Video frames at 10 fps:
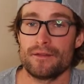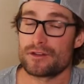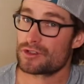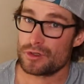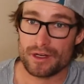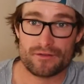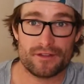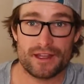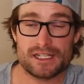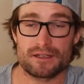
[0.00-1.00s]
There's two
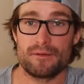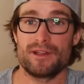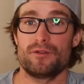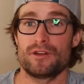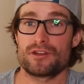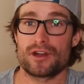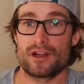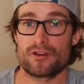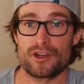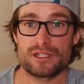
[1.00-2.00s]
different things I'm going to be doing to try to
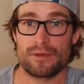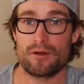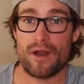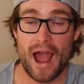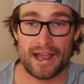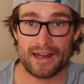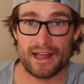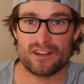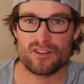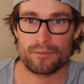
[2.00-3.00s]
increase my racket
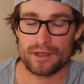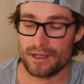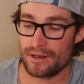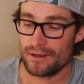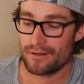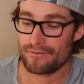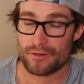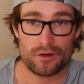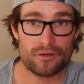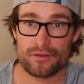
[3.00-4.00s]
head speed.
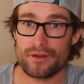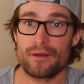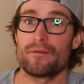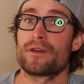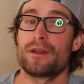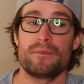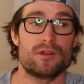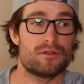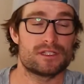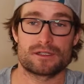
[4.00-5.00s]
First, I'm going to be
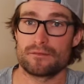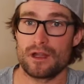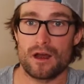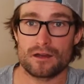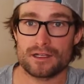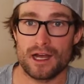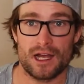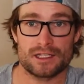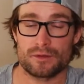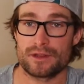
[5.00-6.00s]
doing some long
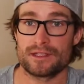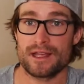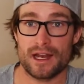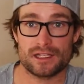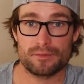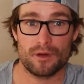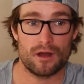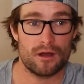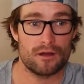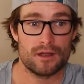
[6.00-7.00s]
toss with the tennis
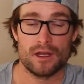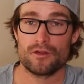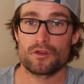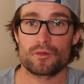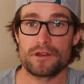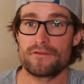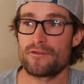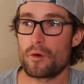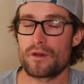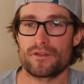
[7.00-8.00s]
ball, just really
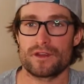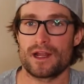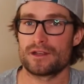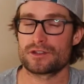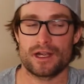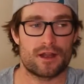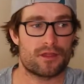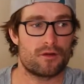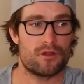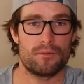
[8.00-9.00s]
focusing on trying to
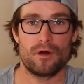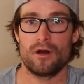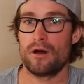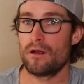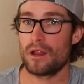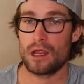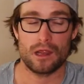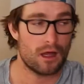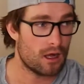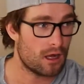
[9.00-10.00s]
throw the ball
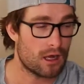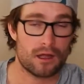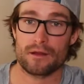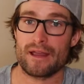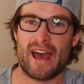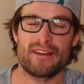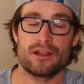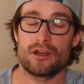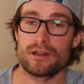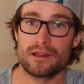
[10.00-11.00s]
long,
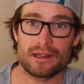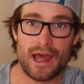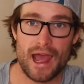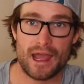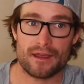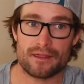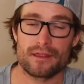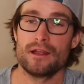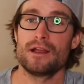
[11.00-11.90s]
adding good length,